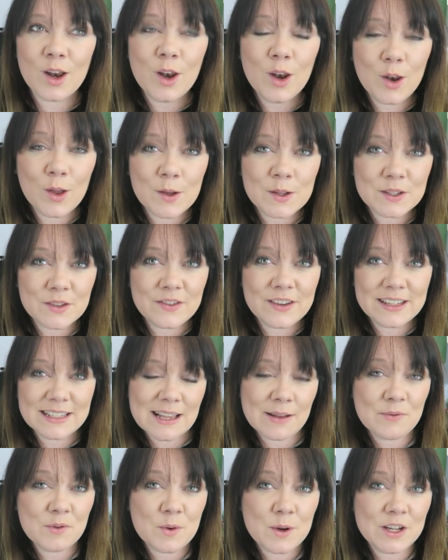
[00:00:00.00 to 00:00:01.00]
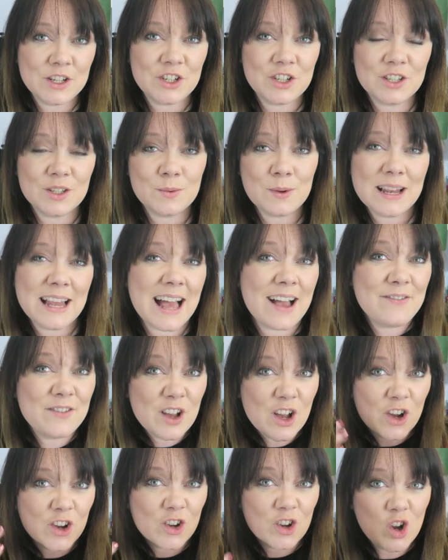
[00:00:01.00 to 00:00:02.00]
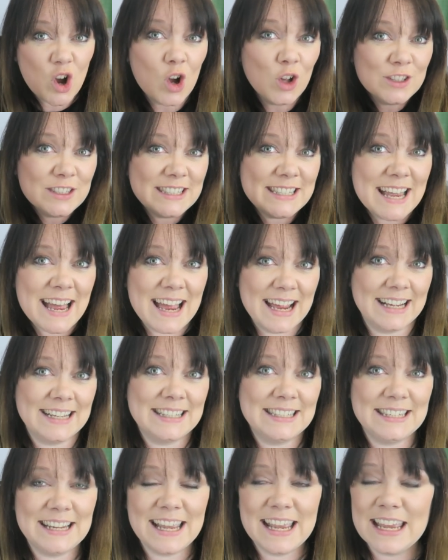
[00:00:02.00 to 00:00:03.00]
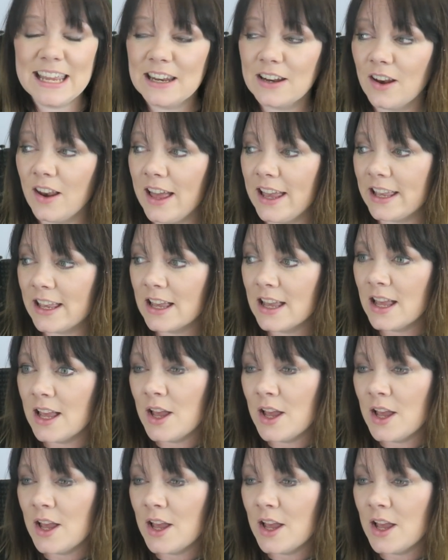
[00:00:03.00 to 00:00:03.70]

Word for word: Lots of exam questions will have context in, like